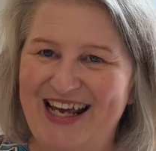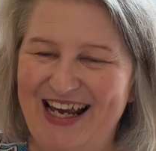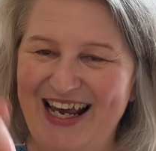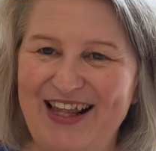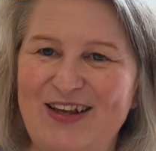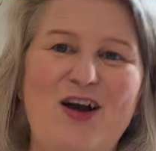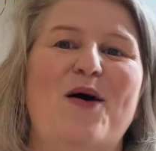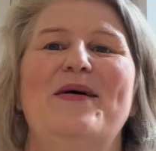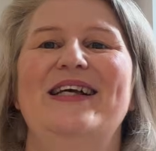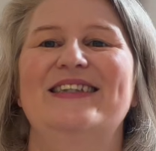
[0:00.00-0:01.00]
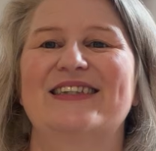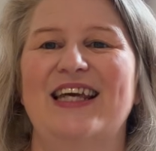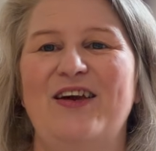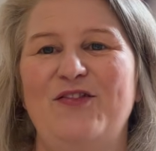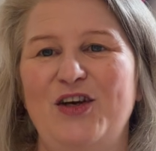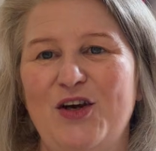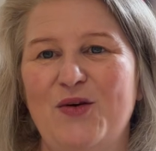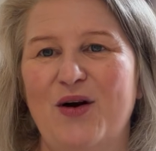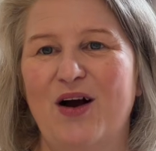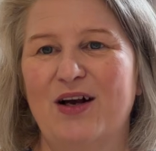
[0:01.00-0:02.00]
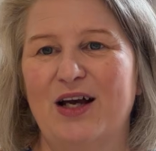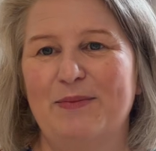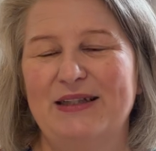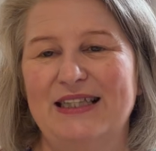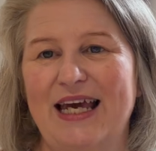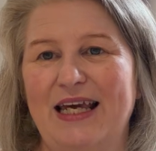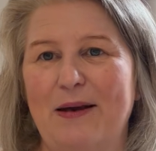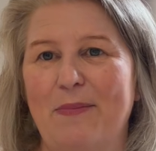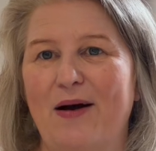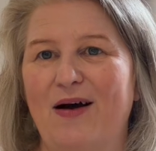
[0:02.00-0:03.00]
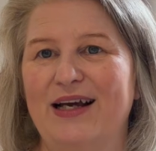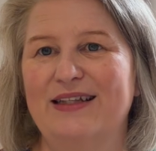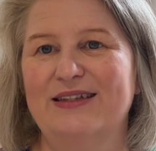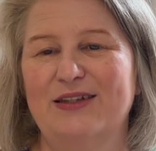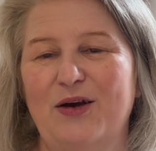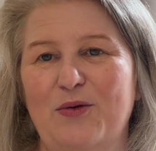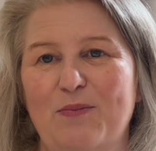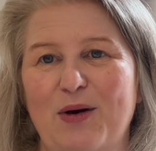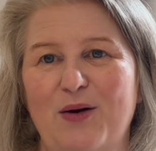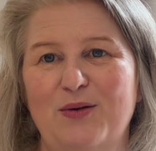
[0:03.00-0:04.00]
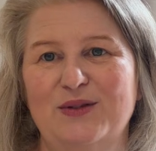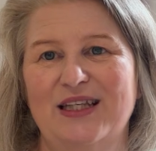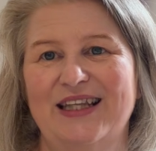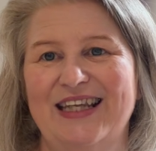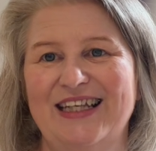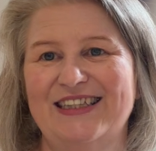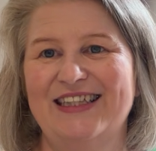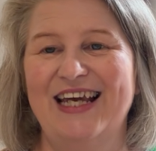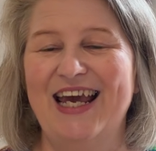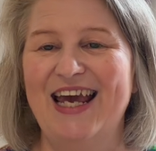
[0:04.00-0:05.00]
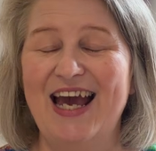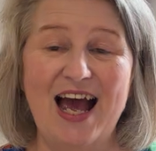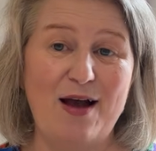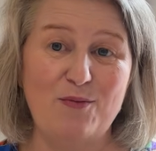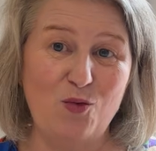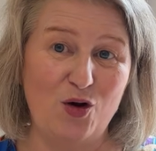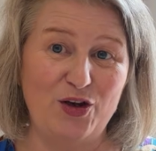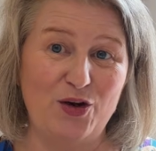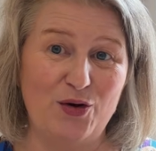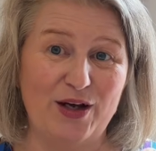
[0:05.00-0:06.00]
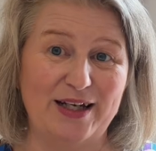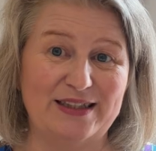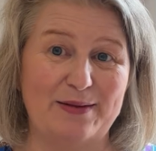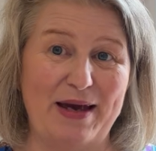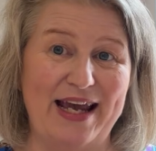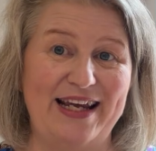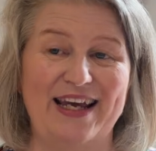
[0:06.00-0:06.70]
in the comments if you are going to be taking part in So Bold this year and what you're going to make.